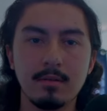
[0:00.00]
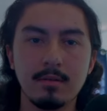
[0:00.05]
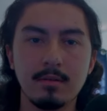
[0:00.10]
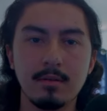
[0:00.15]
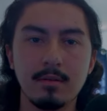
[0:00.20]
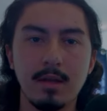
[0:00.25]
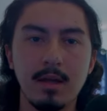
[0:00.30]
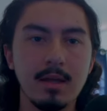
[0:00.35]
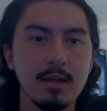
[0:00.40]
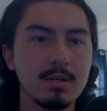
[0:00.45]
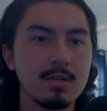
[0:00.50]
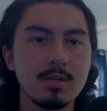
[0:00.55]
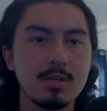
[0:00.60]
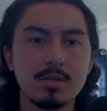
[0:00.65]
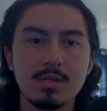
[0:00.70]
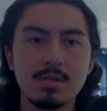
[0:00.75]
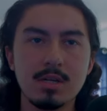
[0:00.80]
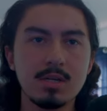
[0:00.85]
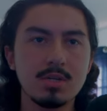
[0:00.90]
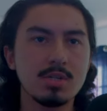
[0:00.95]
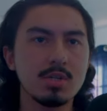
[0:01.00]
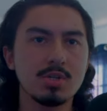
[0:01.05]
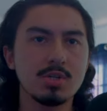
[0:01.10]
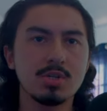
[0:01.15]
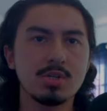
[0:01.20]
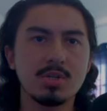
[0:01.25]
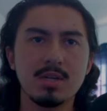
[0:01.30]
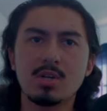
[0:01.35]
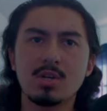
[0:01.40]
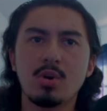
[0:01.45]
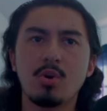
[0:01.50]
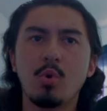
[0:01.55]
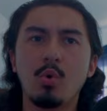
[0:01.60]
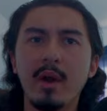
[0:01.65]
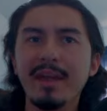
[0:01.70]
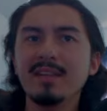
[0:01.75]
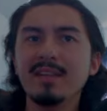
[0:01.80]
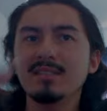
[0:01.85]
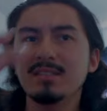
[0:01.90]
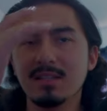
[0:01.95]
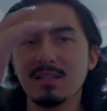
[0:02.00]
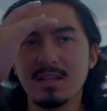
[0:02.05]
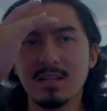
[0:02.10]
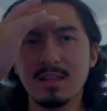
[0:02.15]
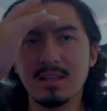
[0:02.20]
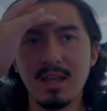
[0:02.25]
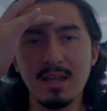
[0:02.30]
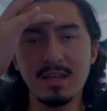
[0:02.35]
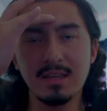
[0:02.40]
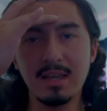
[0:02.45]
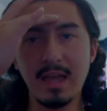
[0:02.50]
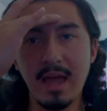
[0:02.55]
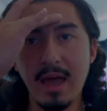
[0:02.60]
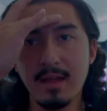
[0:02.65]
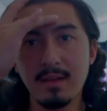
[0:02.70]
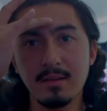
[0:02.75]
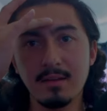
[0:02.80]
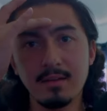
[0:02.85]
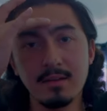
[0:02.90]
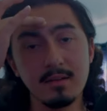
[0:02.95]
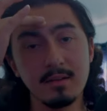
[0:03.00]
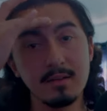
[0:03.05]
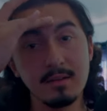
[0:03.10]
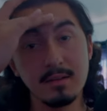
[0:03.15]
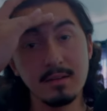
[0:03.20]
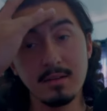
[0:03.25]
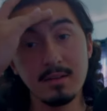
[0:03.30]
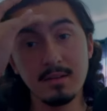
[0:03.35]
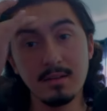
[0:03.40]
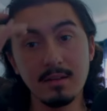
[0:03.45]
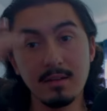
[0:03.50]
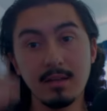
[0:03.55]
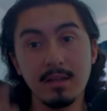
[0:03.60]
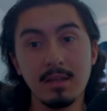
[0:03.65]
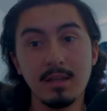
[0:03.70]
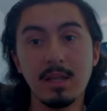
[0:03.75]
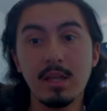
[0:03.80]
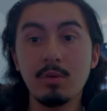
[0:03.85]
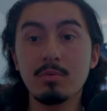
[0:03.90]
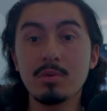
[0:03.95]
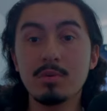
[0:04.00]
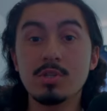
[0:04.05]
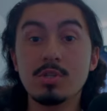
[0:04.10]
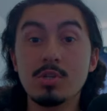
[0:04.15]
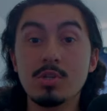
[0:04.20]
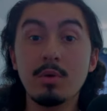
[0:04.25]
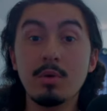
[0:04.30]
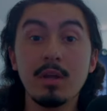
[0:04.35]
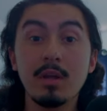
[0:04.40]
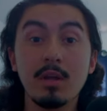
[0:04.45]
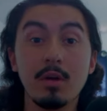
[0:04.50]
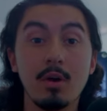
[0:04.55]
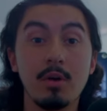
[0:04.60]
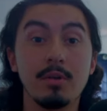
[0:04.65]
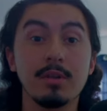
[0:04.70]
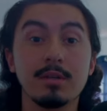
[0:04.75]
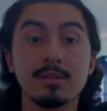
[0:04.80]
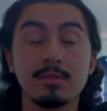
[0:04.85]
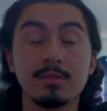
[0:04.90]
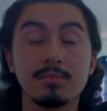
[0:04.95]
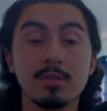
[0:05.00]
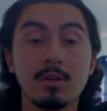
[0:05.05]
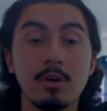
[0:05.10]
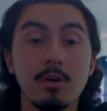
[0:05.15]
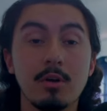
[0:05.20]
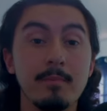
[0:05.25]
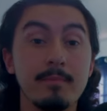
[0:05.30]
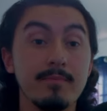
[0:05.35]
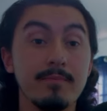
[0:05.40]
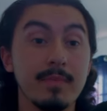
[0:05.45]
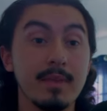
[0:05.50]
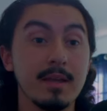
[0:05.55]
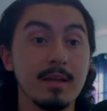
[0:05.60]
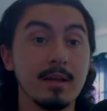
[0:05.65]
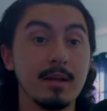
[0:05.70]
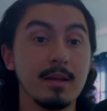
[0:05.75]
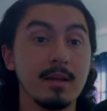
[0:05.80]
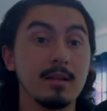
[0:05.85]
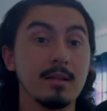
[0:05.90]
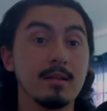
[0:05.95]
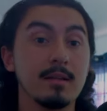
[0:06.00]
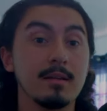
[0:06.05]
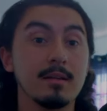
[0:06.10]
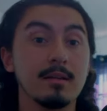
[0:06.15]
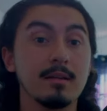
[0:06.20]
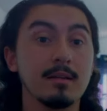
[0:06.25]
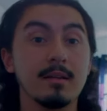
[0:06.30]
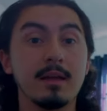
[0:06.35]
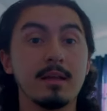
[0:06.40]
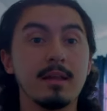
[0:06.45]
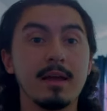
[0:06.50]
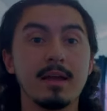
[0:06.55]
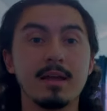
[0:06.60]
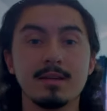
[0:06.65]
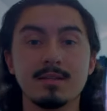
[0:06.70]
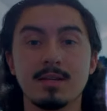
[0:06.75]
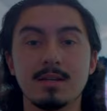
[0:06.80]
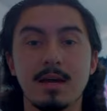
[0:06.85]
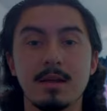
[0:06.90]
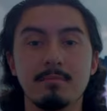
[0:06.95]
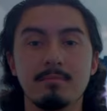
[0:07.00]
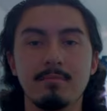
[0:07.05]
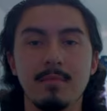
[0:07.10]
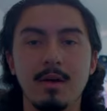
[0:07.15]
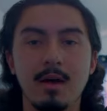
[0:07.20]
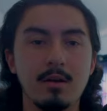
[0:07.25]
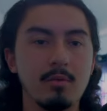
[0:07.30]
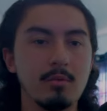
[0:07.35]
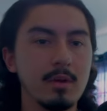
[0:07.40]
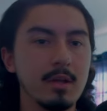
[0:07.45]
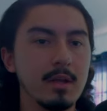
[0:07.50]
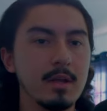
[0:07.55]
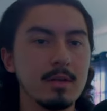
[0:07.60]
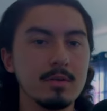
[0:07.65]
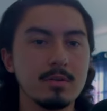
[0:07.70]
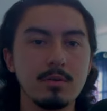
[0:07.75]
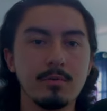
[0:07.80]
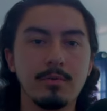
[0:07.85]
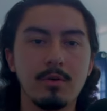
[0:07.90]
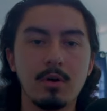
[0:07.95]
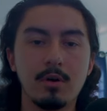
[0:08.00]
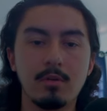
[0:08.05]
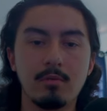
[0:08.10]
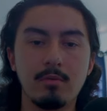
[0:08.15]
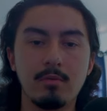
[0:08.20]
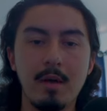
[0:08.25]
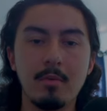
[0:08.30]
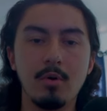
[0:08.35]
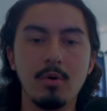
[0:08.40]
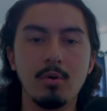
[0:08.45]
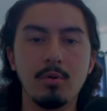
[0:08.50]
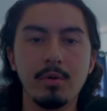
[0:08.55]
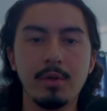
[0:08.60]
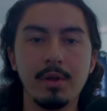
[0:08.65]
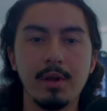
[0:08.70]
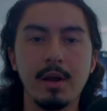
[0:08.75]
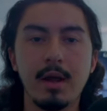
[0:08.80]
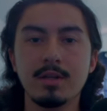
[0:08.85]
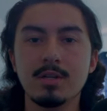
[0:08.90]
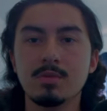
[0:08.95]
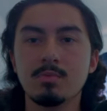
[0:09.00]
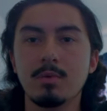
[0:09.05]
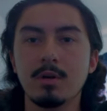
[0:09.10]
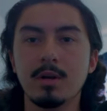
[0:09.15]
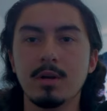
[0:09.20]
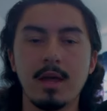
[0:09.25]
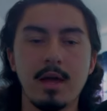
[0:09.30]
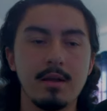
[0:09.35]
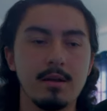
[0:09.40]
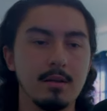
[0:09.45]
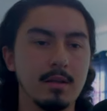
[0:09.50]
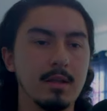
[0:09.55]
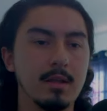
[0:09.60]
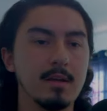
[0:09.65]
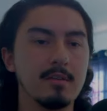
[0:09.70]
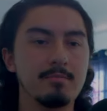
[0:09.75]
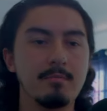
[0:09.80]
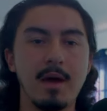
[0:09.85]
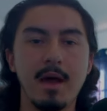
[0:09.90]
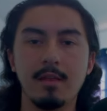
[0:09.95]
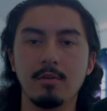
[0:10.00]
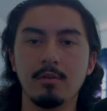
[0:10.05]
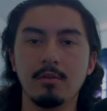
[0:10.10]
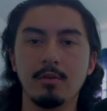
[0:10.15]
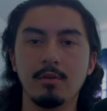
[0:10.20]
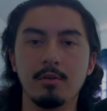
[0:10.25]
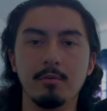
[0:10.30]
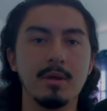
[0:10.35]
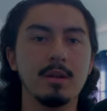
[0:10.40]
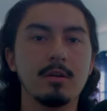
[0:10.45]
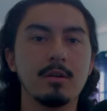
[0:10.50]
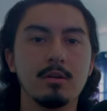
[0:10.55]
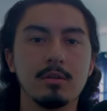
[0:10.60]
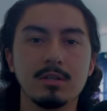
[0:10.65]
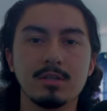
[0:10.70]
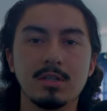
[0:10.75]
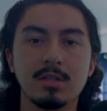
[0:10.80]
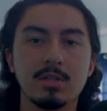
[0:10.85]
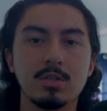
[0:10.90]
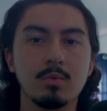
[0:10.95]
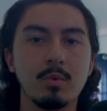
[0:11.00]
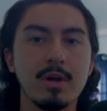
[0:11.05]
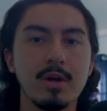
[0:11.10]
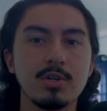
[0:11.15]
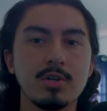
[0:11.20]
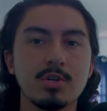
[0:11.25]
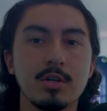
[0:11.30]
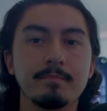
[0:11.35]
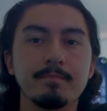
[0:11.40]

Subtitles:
And it's crazy to think that he was doing all this. So, like I said, I don't want to get too far in the rabbit hole here. I just want to kind of give my little opinion on the situation.